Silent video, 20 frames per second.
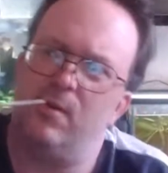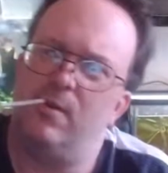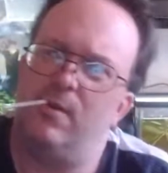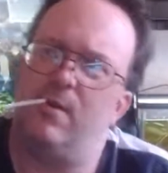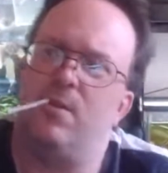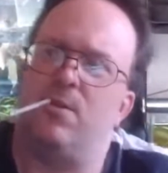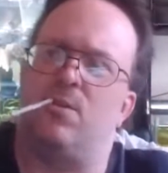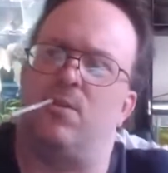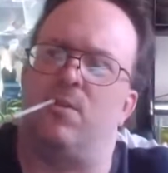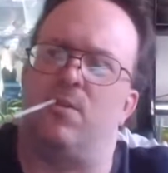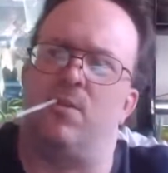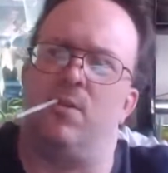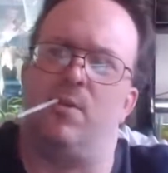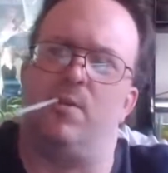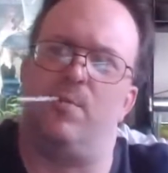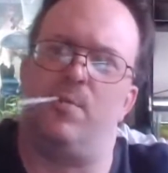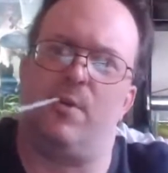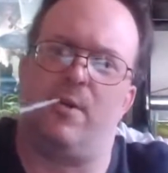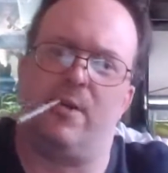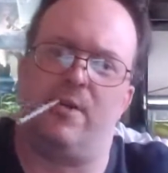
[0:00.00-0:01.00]
Actually, I think I
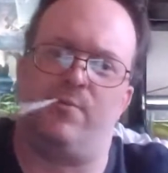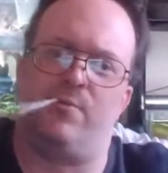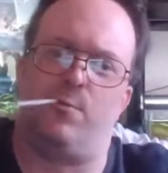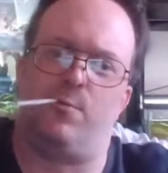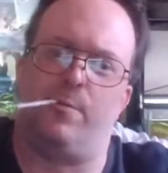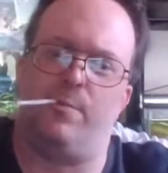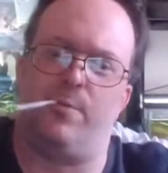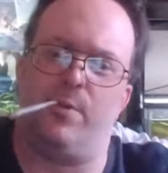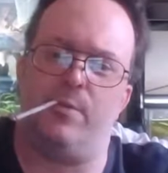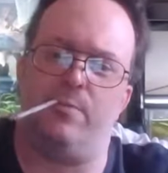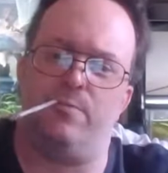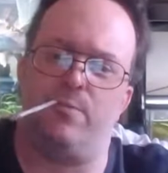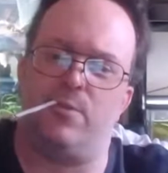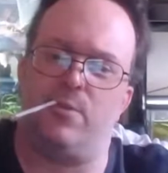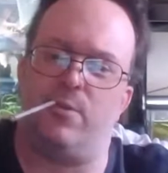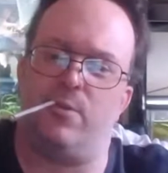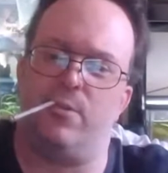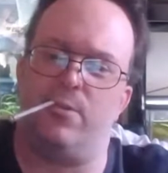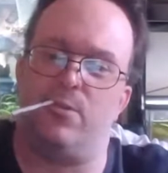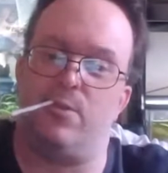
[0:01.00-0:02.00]
might have one both
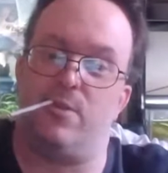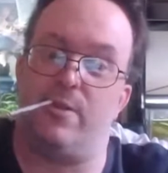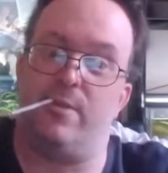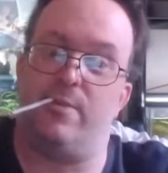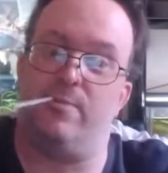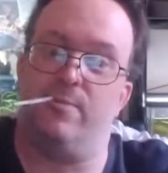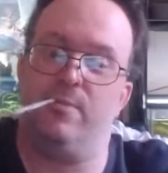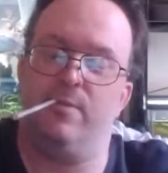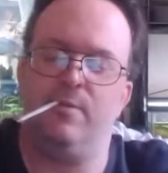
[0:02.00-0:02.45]
sides now.